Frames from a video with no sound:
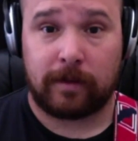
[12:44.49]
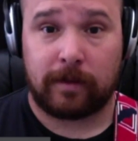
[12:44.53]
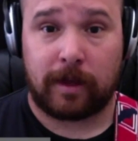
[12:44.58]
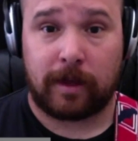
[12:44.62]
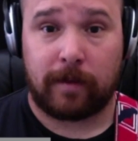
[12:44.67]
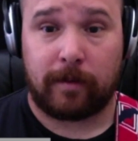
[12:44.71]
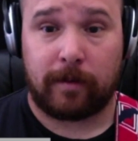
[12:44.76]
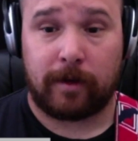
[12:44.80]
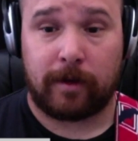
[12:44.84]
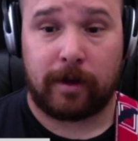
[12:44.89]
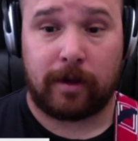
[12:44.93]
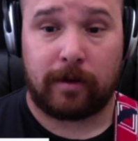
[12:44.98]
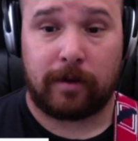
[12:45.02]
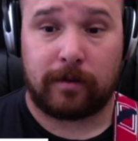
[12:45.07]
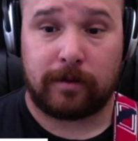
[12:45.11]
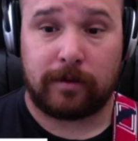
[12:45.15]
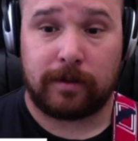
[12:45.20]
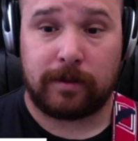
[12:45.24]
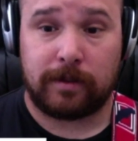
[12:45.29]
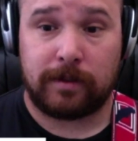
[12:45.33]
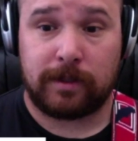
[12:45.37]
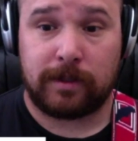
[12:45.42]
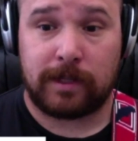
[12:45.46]
Okay, we're going to go
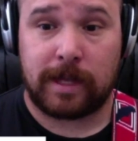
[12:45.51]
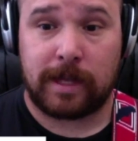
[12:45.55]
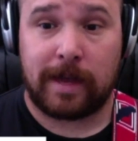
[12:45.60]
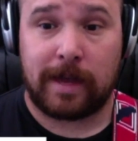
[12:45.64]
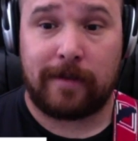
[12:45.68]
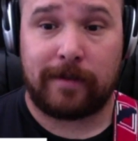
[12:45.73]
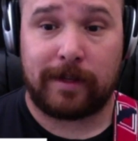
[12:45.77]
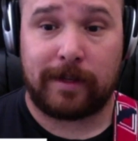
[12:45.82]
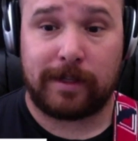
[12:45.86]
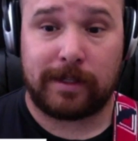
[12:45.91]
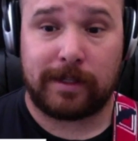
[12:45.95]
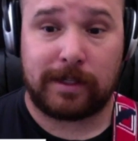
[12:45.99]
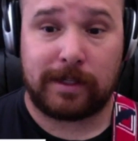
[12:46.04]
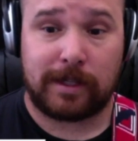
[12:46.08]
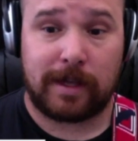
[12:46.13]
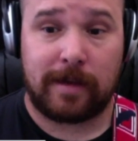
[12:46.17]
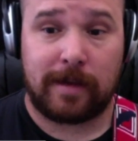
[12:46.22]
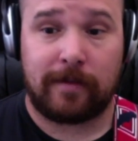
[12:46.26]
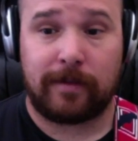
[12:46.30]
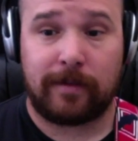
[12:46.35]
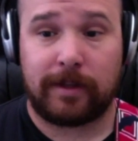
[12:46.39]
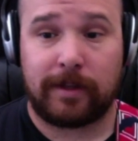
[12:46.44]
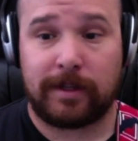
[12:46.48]
7,
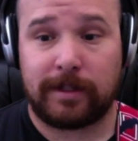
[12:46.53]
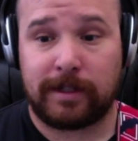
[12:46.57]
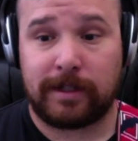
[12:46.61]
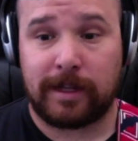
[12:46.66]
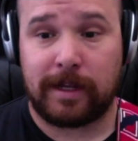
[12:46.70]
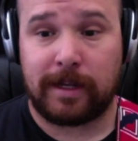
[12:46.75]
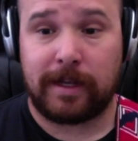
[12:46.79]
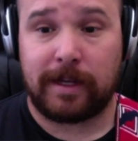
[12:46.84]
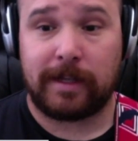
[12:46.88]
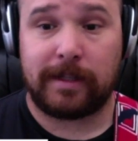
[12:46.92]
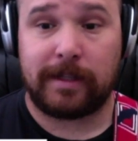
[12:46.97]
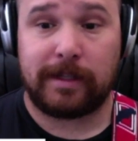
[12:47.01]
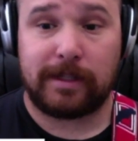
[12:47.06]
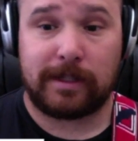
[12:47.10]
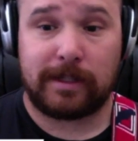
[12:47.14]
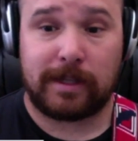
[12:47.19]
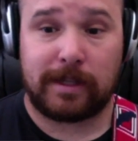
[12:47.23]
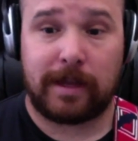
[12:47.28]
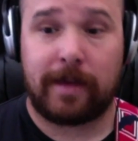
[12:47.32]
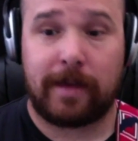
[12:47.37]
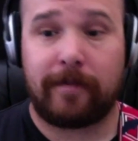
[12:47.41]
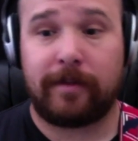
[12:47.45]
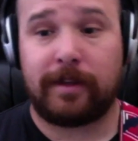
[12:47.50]
7, 10,
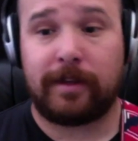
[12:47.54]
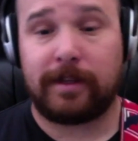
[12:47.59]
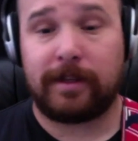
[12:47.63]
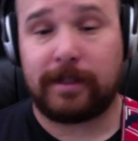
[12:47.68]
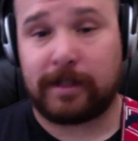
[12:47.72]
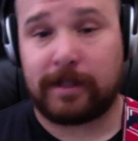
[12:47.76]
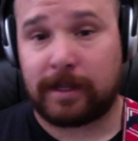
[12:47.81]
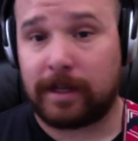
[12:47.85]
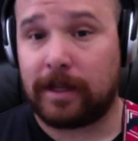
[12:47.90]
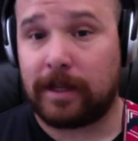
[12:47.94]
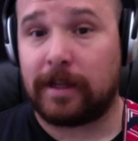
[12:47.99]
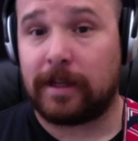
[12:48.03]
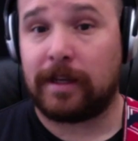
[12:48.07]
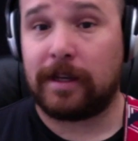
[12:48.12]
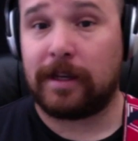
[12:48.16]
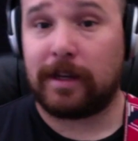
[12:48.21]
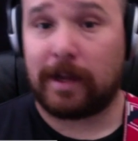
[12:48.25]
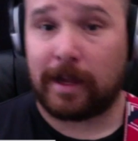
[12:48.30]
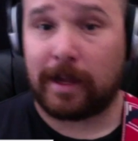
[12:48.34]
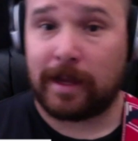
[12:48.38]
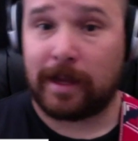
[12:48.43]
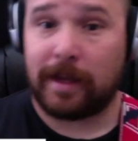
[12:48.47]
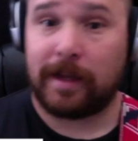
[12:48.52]
7,
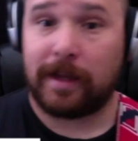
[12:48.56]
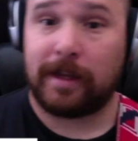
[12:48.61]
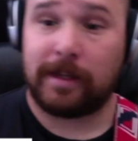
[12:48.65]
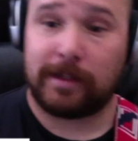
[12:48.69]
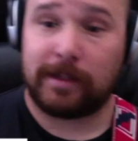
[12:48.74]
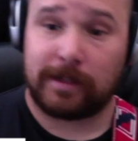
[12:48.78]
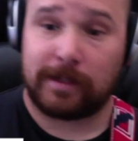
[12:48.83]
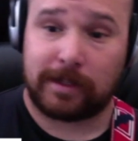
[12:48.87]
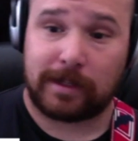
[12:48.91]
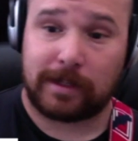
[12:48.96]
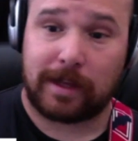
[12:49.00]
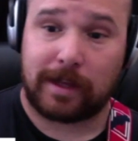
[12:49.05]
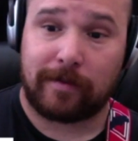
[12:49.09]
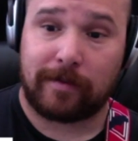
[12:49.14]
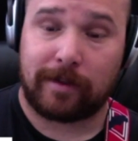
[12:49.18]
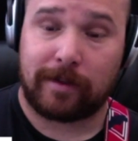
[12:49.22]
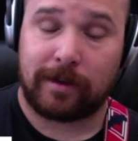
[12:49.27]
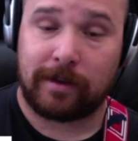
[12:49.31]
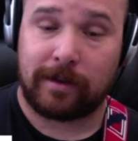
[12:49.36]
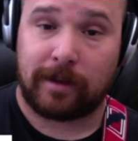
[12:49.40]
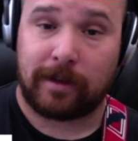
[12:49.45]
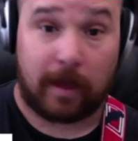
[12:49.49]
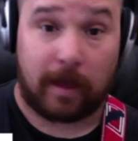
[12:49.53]
10, 8,
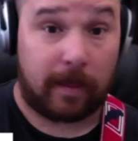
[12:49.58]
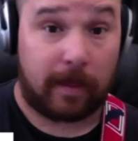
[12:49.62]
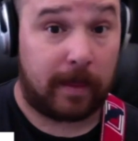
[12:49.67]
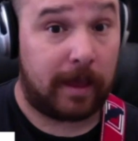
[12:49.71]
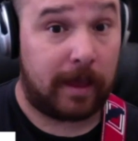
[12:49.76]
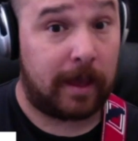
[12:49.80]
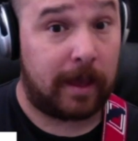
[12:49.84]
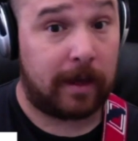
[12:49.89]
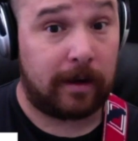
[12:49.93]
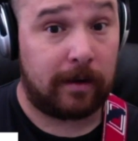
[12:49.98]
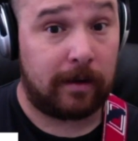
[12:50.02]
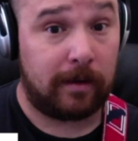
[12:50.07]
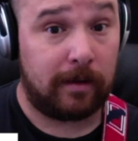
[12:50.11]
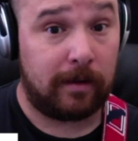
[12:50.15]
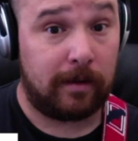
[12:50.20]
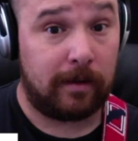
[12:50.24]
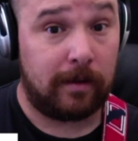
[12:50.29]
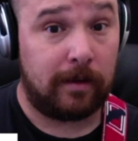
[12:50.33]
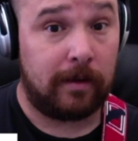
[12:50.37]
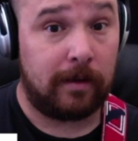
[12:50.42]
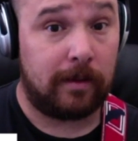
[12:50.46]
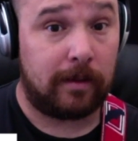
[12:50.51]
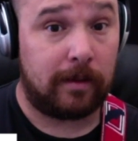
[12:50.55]
7, and then
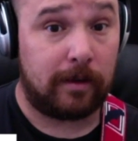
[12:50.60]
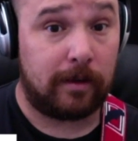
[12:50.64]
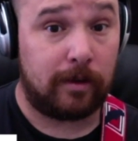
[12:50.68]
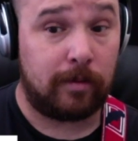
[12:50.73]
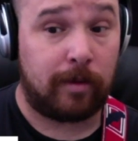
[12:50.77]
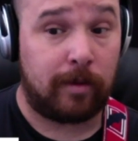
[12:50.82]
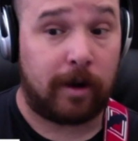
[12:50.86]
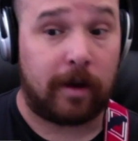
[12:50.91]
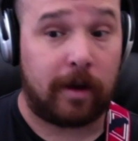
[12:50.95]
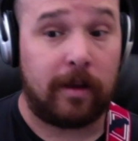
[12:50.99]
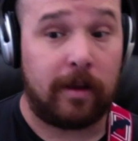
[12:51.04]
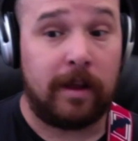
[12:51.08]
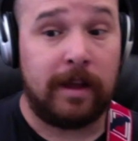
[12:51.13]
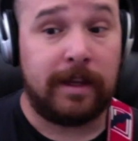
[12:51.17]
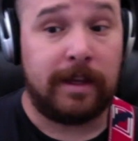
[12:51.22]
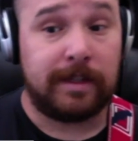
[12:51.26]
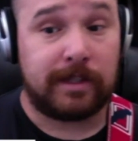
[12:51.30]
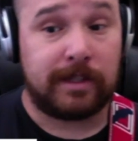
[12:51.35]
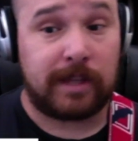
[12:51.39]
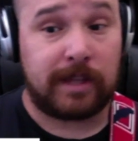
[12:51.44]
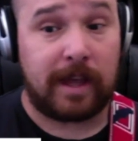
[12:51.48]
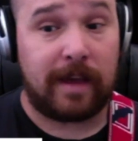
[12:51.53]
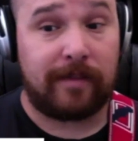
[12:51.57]
the new part.
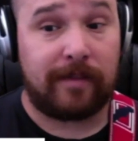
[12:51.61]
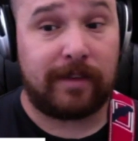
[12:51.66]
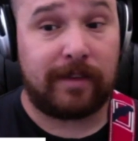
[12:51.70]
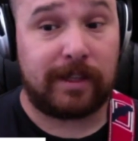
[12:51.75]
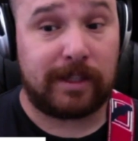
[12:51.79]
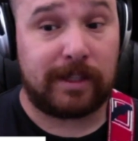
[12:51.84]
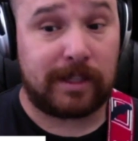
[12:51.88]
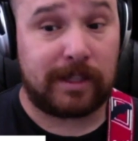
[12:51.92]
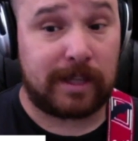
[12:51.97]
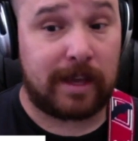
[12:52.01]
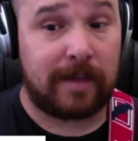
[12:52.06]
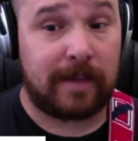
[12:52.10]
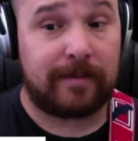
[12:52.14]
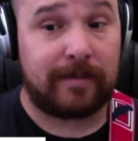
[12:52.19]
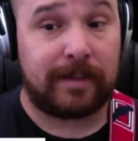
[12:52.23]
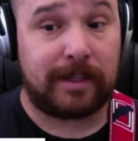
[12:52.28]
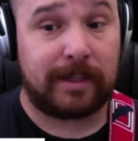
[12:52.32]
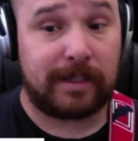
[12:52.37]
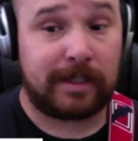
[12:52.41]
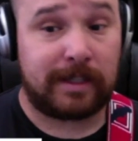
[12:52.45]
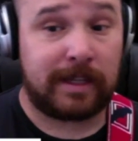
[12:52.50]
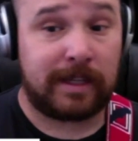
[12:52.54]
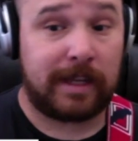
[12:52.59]
7,
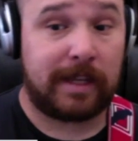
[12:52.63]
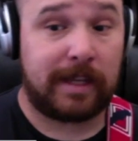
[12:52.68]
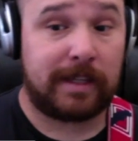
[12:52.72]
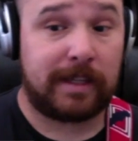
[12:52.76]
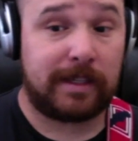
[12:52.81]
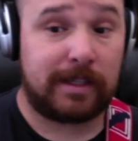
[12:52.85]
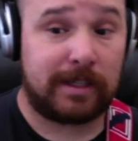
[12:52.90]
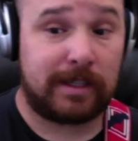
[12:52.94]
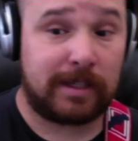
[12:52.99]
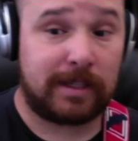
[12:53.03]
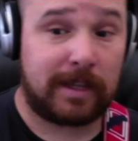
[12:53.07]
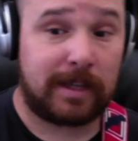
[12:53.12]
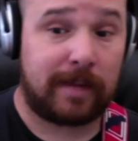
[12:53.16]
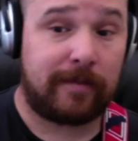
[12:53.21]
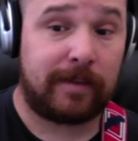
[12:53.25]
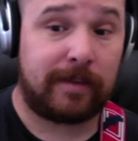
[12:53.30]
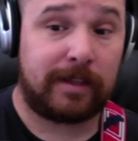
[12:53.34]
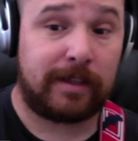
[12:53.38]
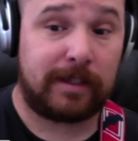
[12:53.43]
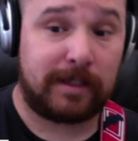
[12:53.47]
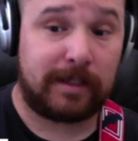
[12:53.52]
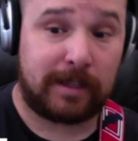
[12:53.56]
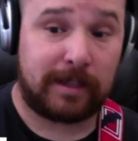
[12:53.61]
7, 10,
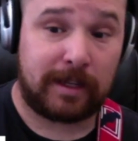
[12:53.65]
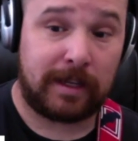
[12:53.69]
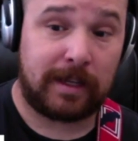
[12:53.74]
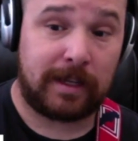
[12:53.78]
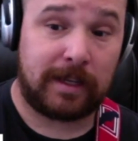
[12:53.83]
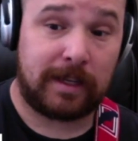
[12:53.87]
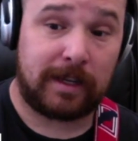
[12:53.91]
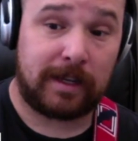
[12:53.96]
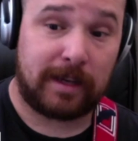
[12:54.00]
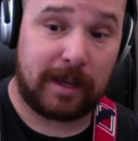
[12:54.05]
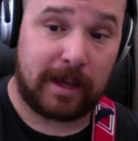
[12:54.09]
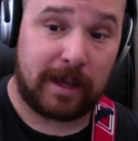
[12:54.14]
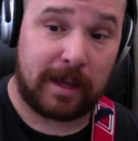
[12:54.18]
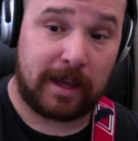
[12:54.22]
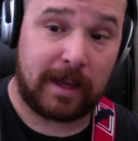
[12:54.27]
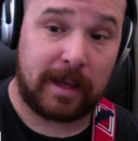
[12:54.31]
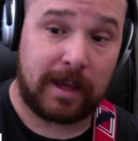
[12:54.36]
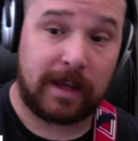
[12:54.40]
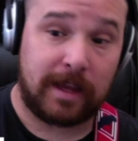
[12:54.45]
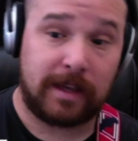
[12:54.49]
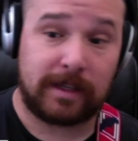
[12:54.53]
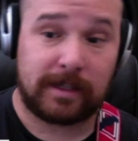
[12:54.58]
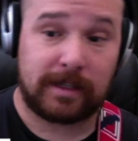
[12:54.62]
7, 10,
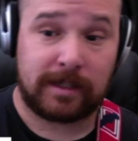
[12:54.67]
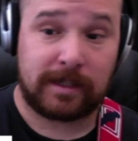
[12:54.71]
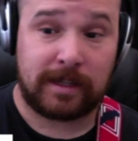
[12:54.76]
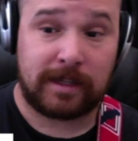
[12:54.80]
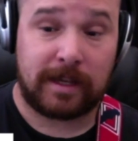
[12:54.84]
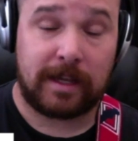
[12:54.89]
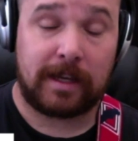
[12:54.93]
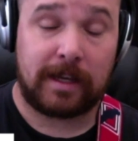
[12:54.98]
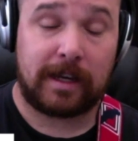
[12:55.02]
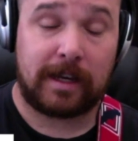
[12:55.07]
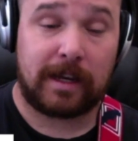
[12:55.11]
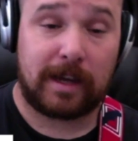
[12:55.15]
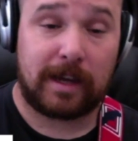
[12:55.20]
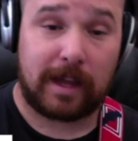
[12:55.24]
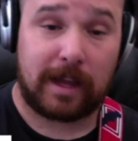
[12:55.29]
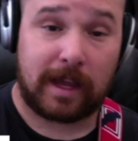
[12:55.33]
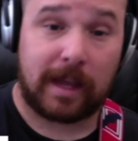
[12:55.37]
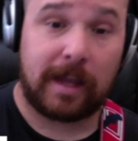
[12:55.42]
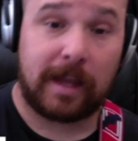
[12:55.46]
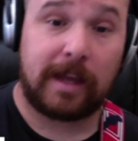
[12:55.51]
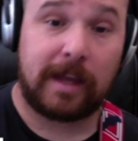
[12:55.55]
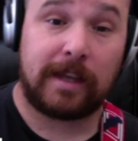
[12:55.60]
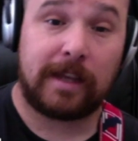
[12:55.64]
8, 10,
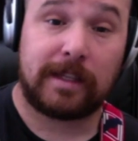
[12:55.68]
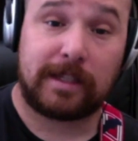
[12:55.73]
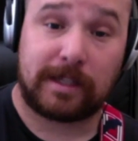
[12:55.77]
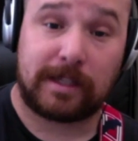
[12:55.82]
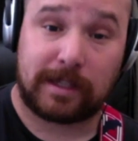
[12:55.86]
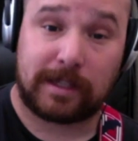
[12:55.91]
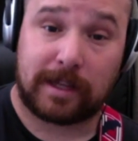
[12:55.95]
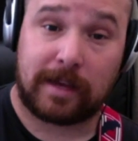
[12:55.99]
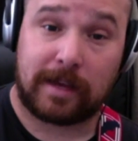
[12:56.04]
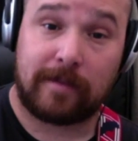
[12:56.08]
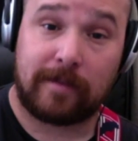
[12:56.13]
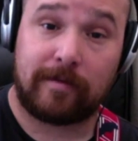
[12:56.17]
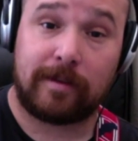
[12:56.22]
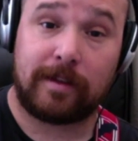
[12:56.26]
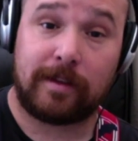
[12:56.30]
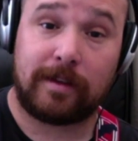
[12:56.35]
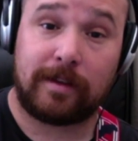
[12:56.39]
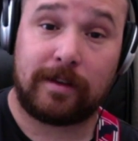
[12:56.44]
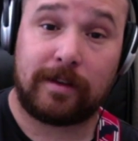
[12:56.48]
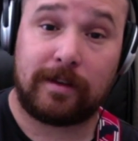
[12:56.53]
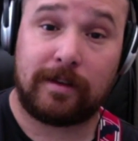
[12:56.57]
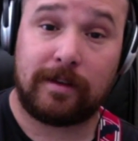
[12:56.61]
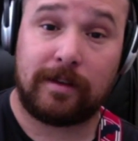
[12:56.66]
8,
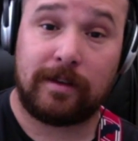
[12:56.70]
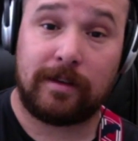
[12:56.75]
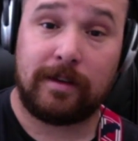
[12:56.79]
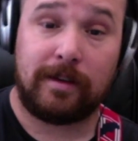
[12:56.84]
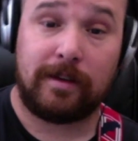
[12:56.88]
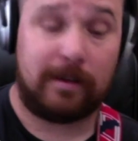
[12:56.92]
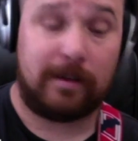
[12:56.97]
7.